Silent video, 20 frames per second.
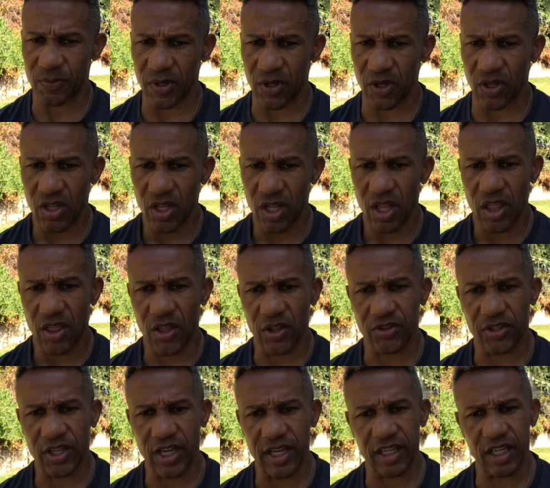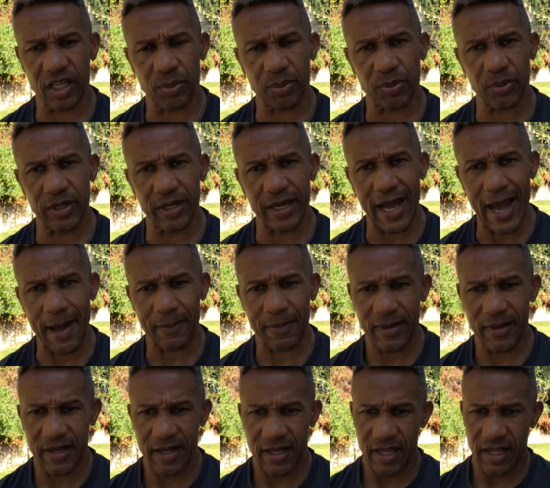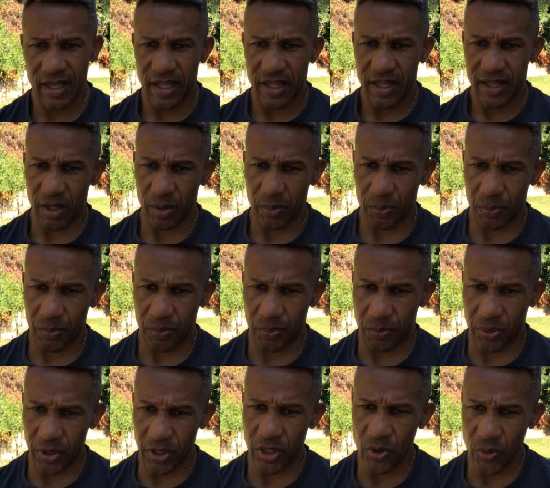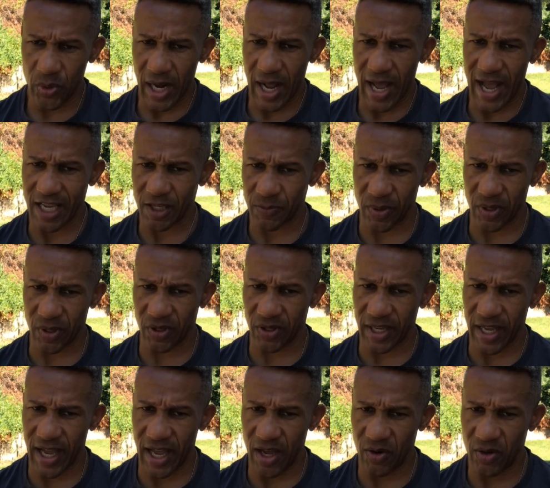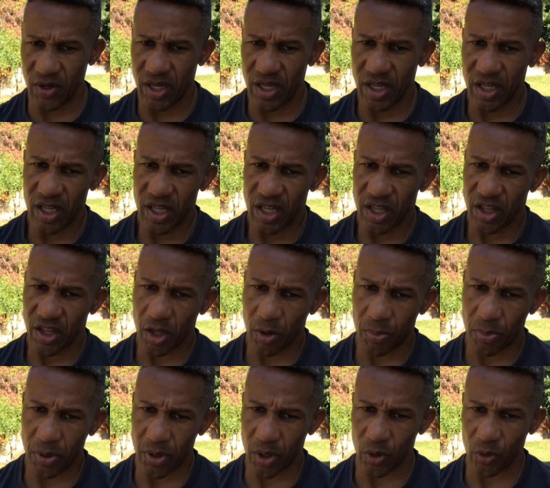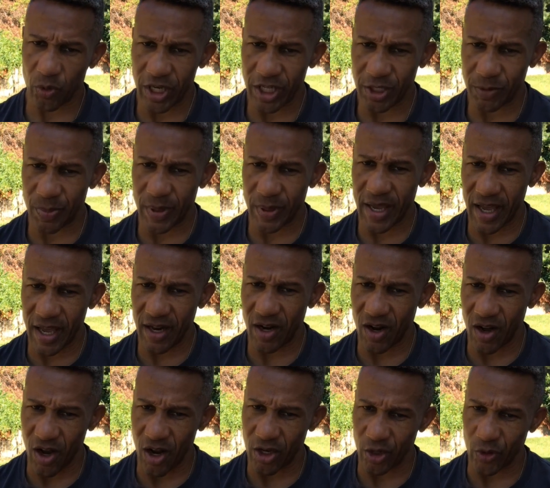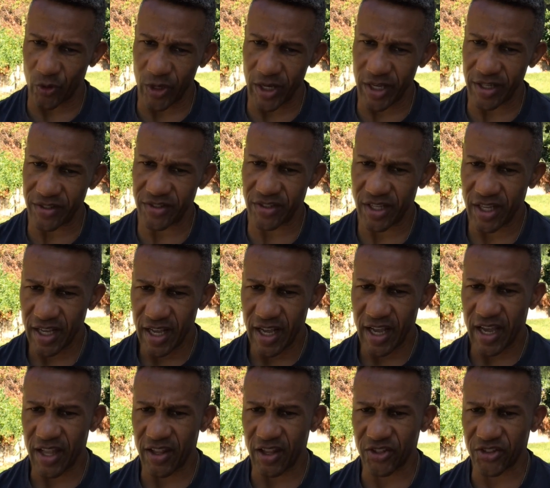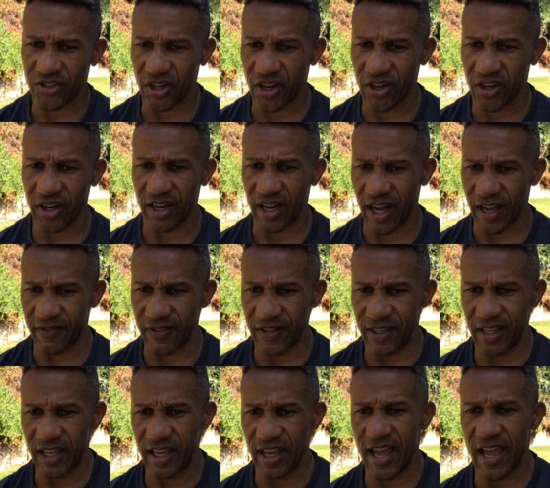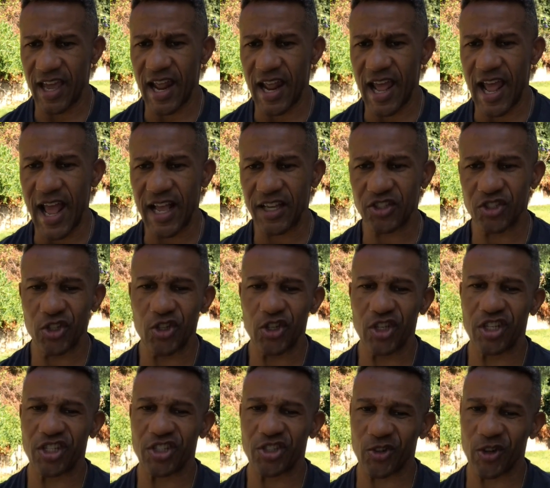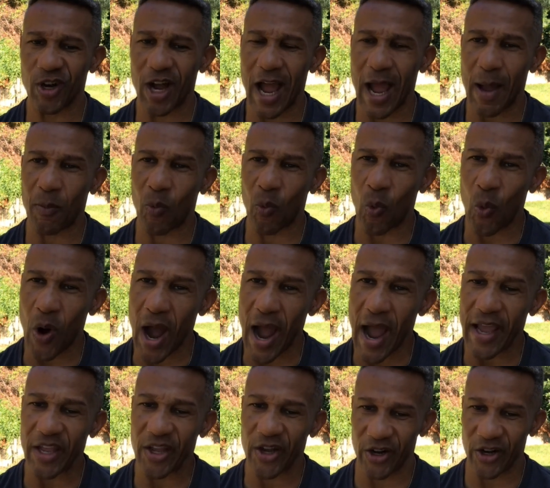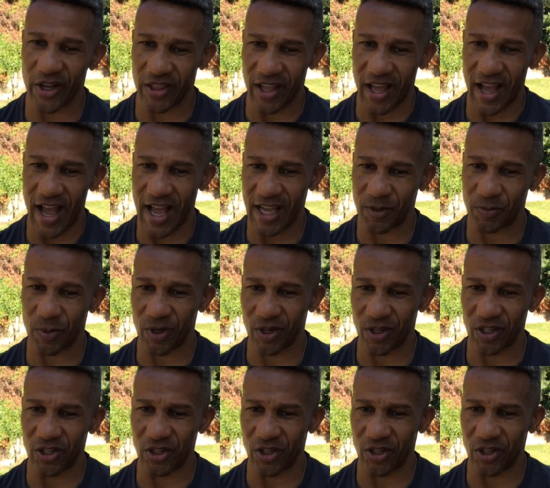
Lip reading: you to pre-op. They'll put you in a hospital gown, they'll put a wristband on your wrist, and they'll start an IV and ask you to describe why you're in the hospital in your own words.